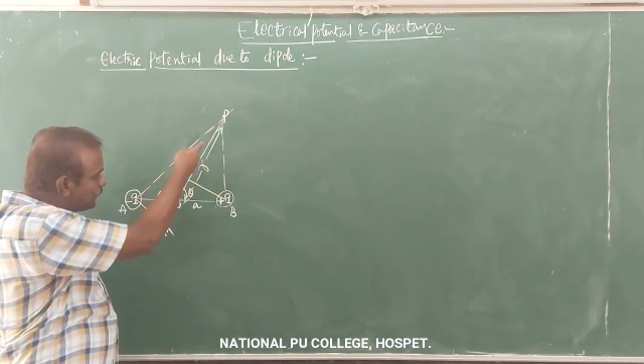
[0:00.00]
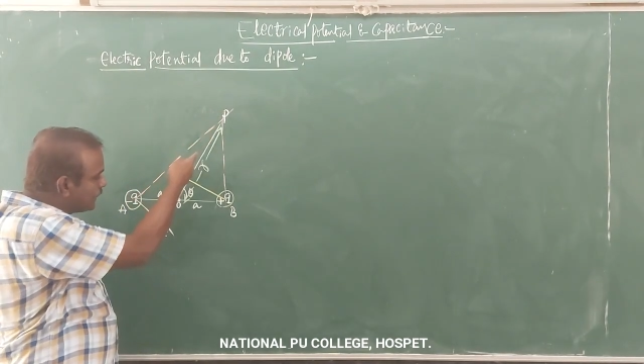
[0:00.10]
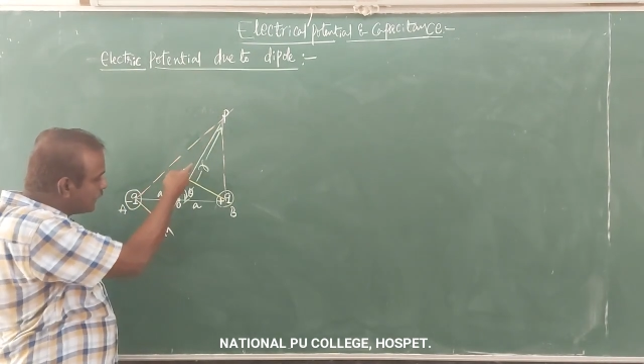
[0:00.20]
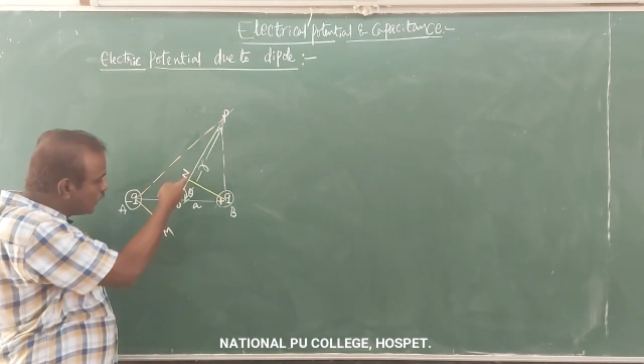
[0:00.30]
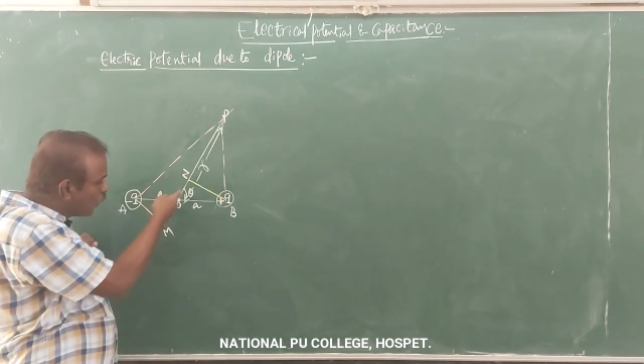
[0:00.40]

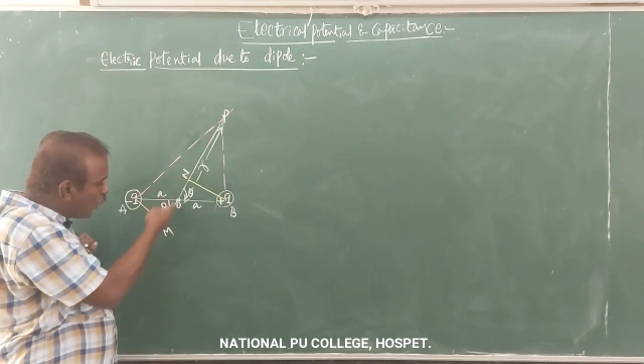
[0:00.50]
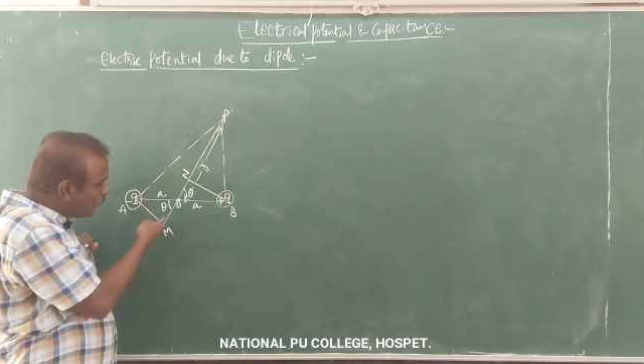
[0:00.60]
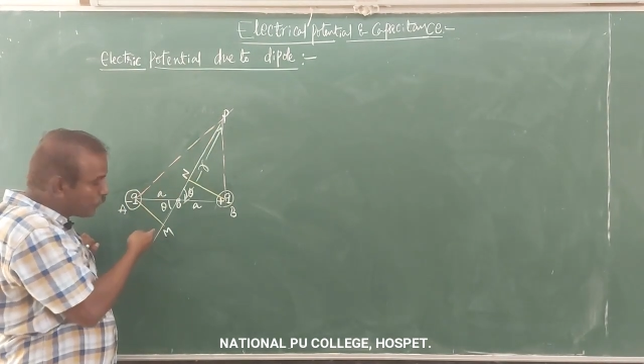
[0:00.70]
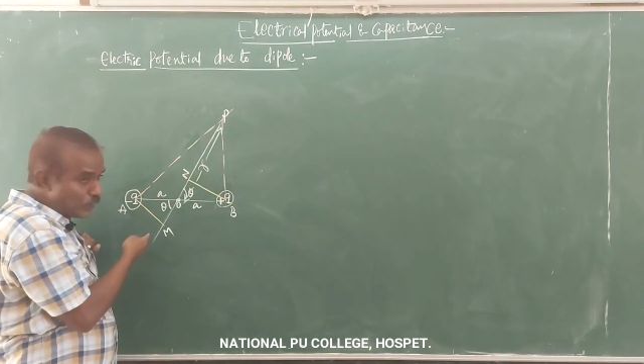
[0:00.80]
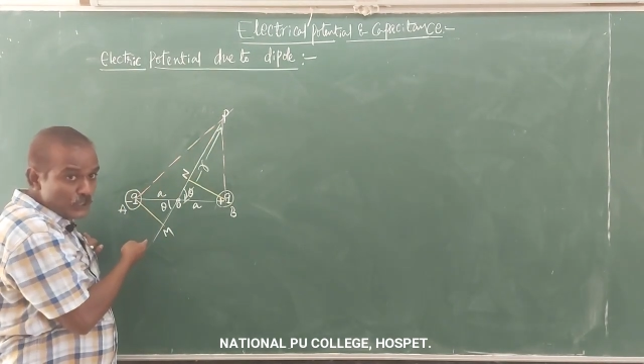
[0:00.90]

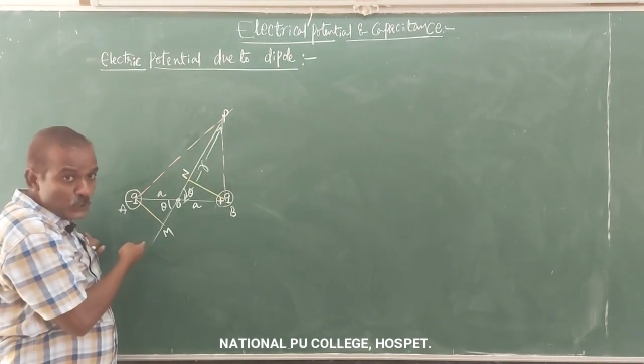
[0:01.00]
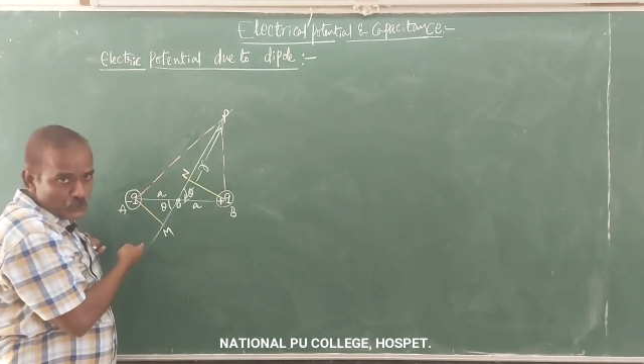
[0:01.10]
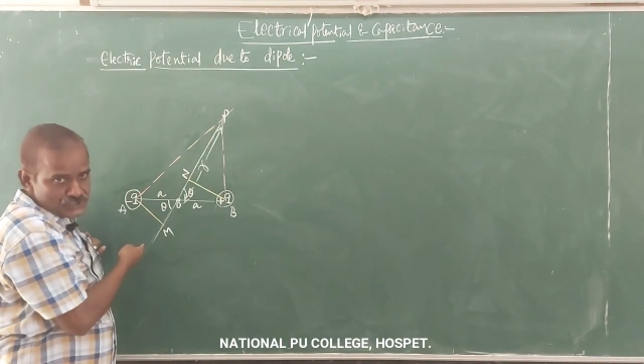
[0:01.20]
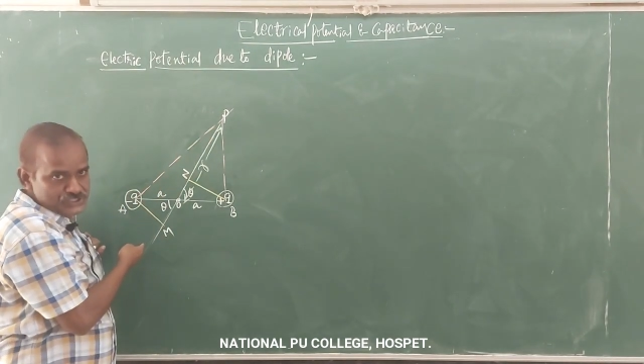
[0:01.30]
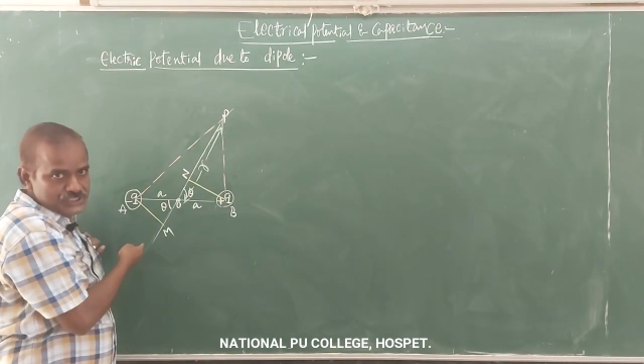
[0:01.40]
PO
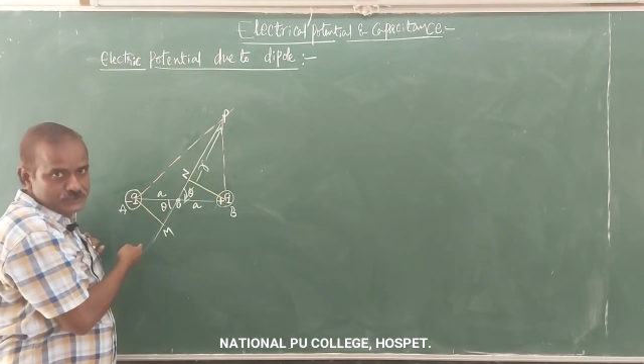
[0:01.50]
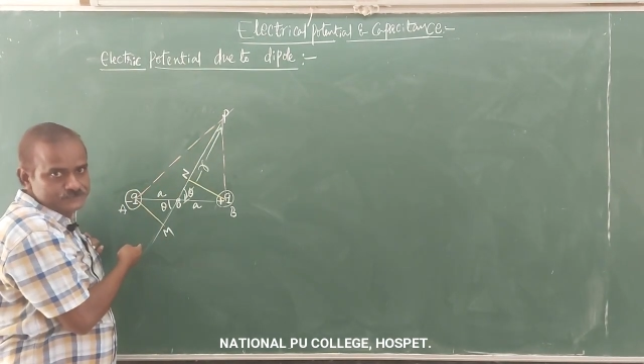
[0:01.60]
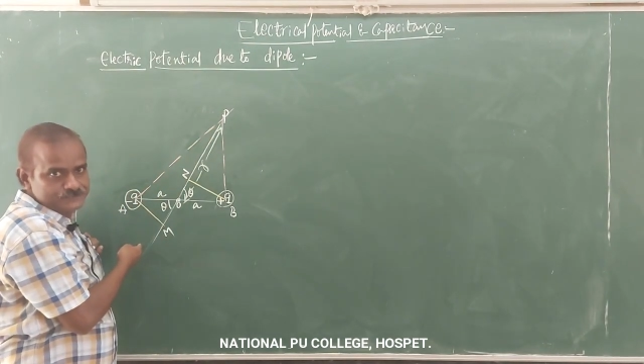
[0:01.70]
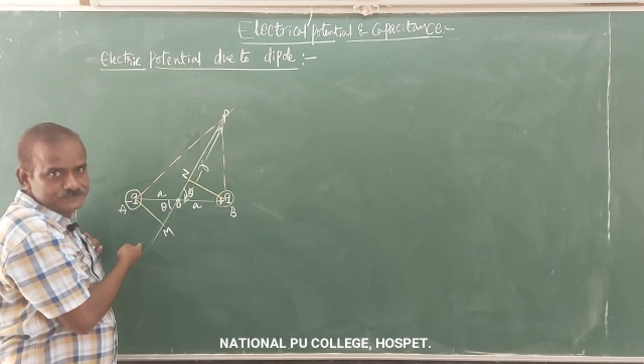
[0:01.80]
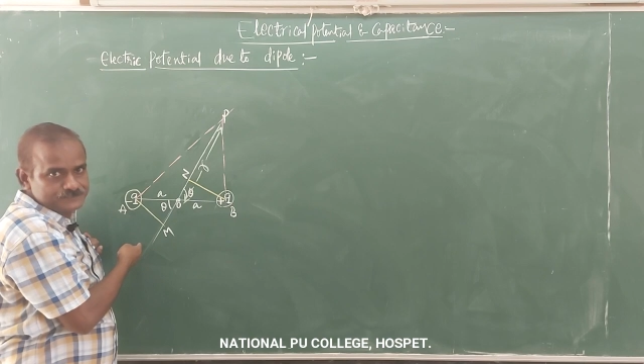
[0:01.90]
produced.
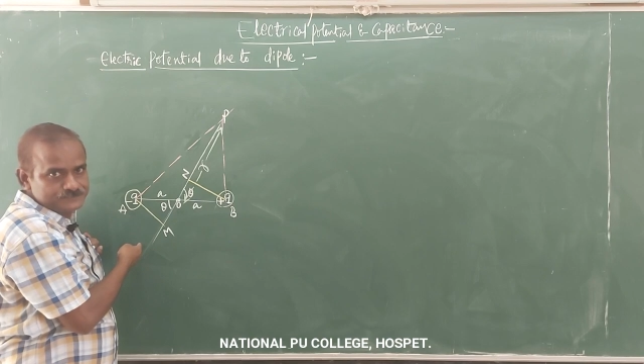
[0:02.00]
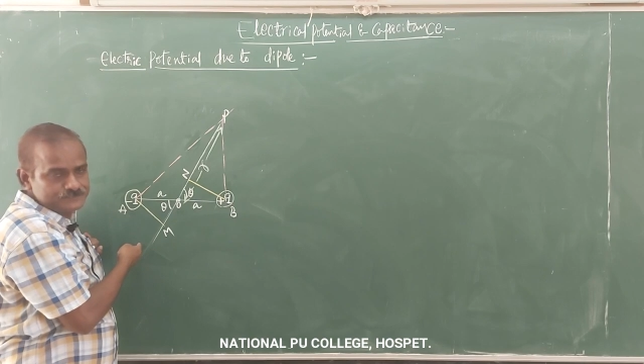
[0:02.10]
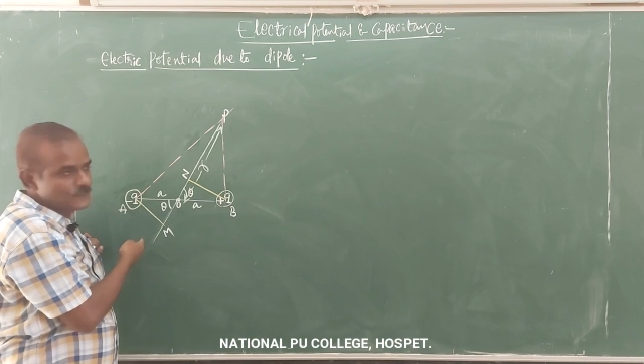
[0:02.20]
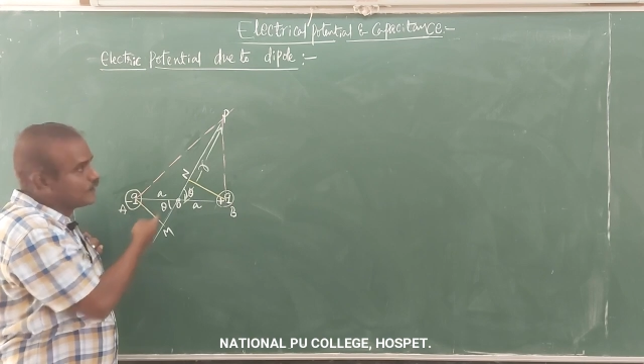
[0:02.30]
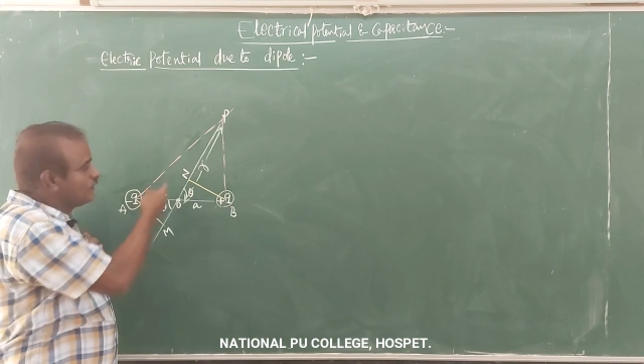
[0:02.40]

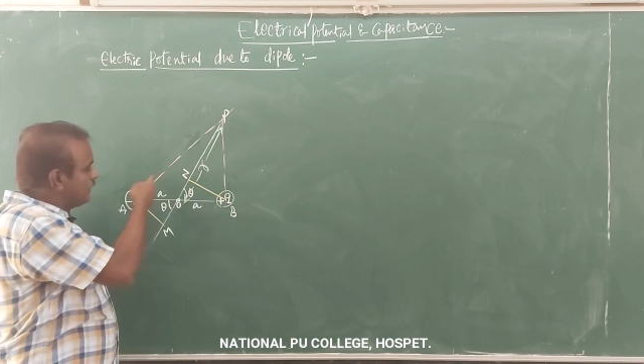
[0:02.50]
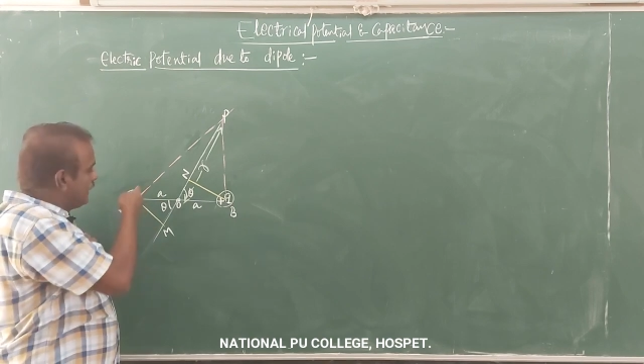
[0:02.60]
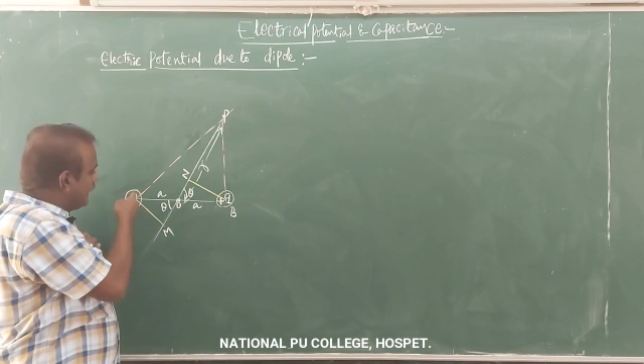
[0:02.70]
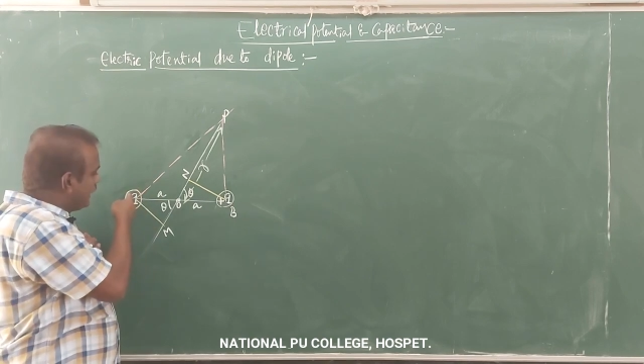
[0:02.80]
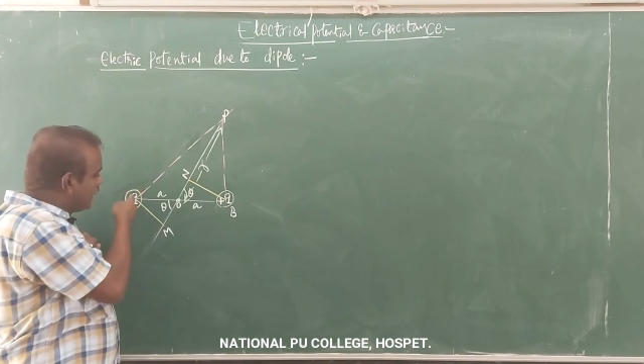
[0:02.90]

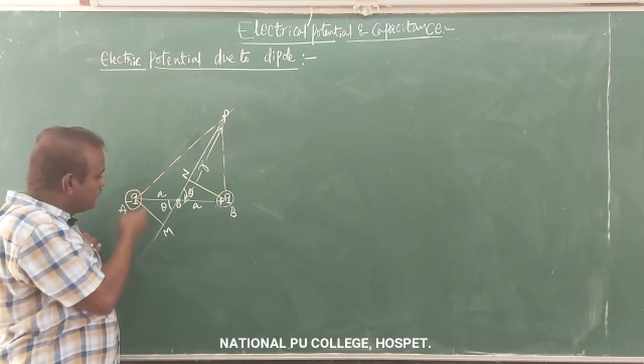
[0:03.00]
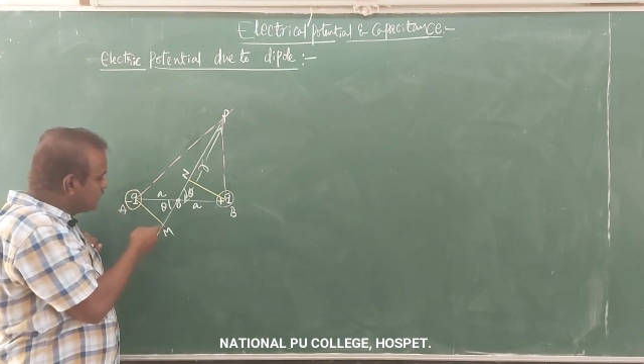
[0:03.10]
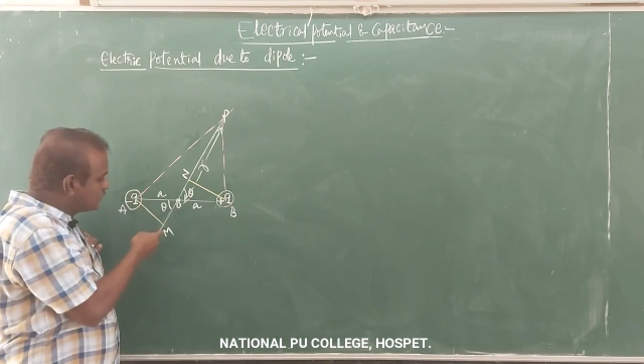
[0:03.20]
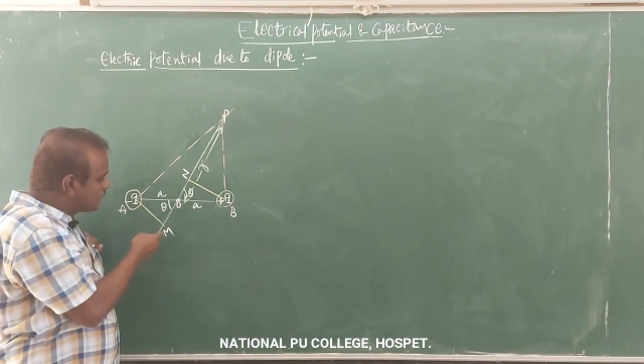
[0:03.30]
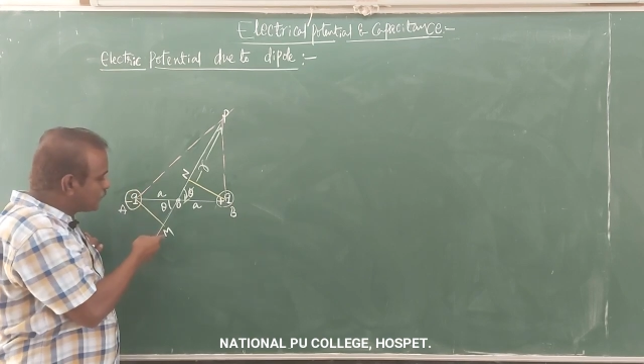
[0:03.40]
AM
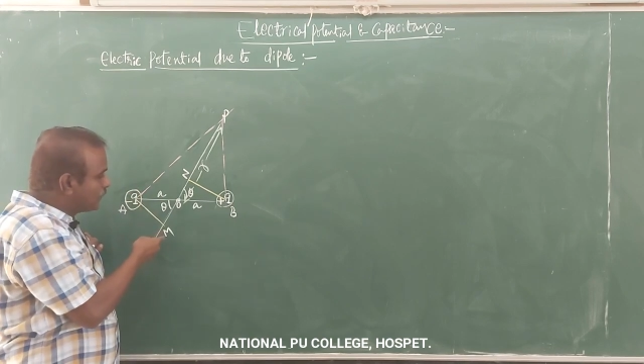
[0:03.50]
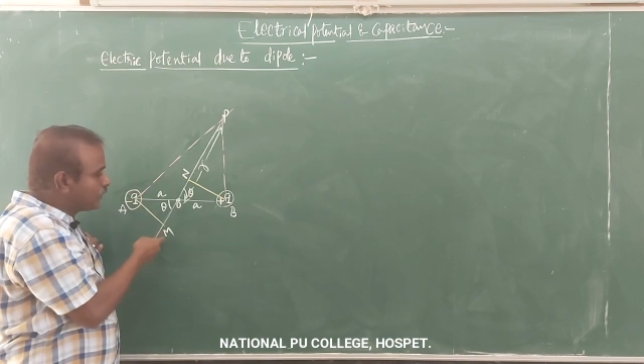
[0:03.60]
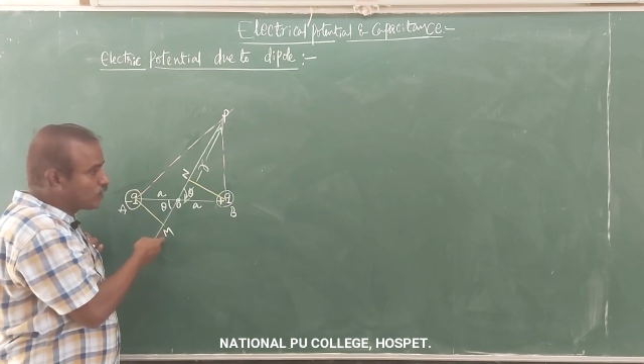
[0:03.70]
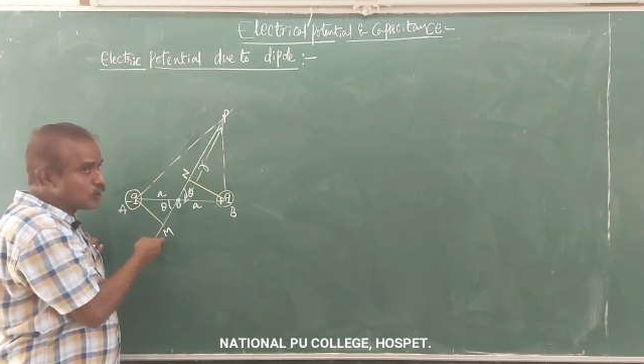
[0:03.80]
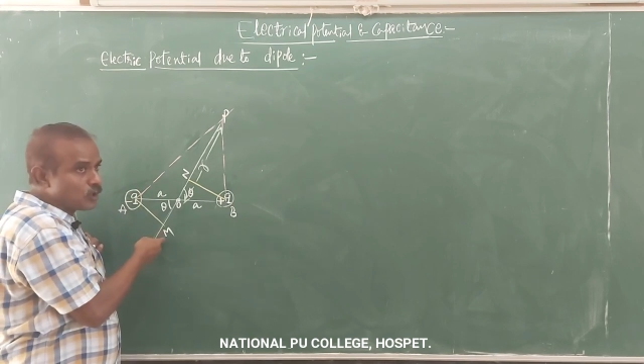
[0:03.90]
is the
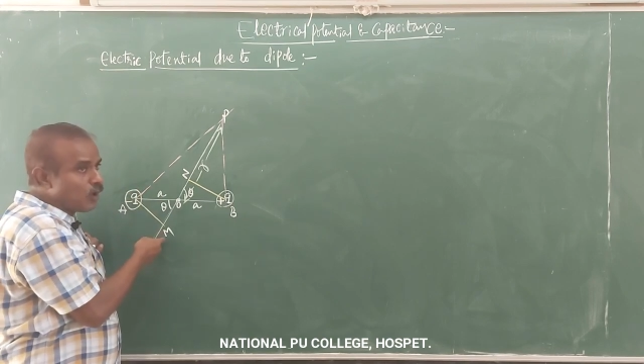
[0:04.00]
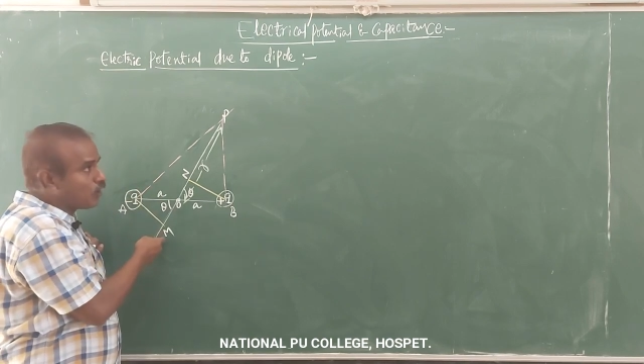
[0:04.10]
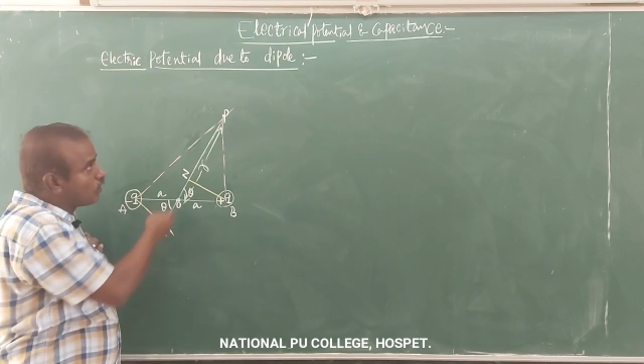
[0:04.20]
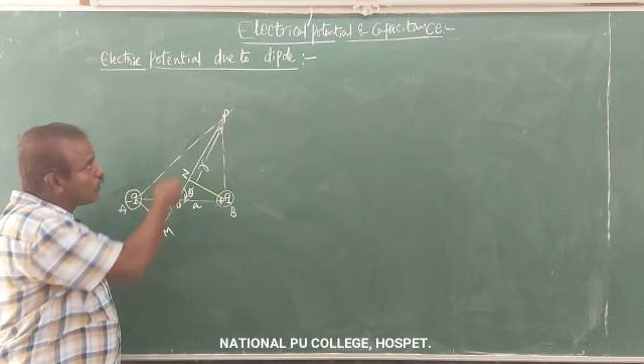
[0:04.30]
perpendicular drawn